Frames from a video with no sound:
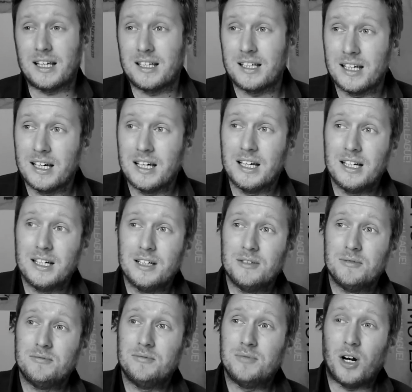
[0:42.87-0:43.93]
And I think
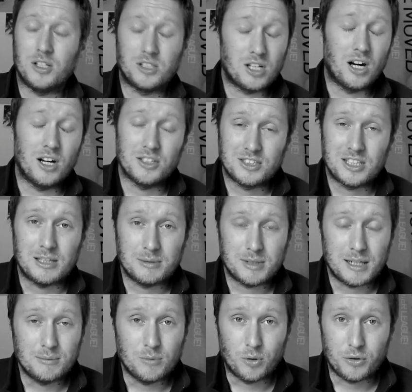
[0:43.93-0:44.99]
I
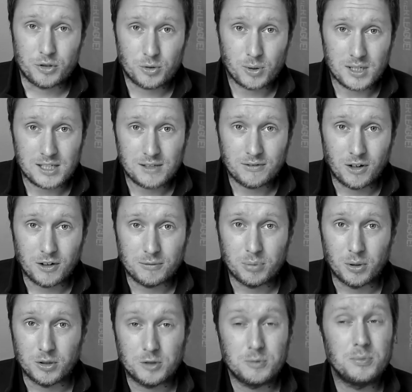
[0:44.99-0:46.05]
can't see them getting more than
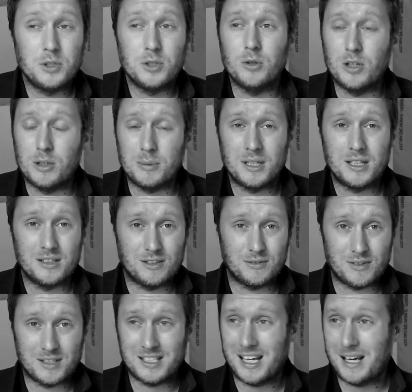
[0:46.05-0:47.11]
25 points purely
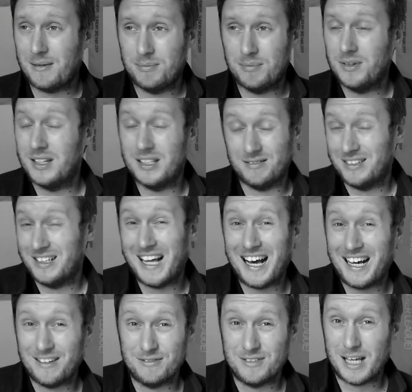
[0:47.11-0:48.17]
because of
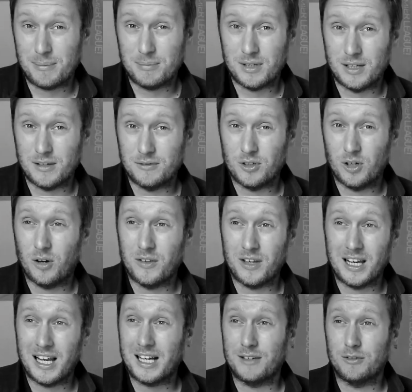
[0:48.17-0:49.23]
the lack of depth that
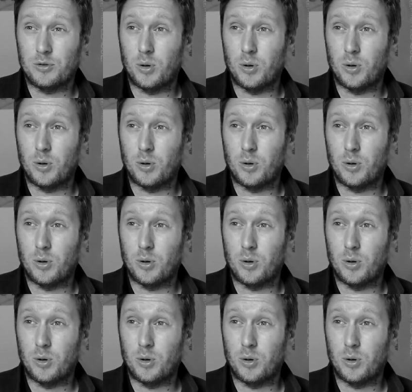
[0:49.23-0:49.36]
they've got and the